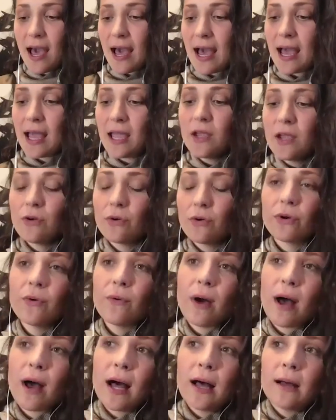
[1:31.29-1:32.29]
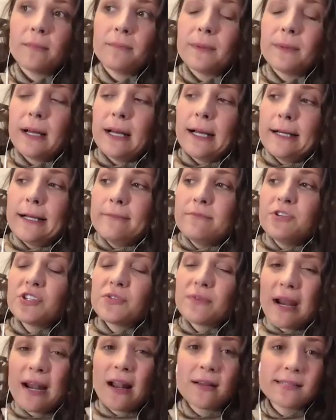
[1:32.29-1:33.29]
I grew up um, just
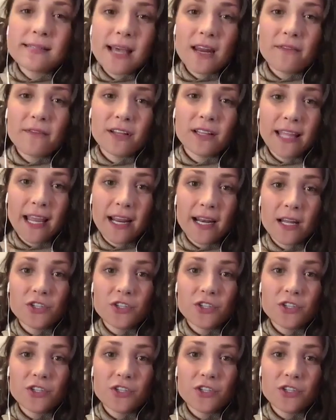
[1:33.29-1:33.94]
right outside of Atlanta,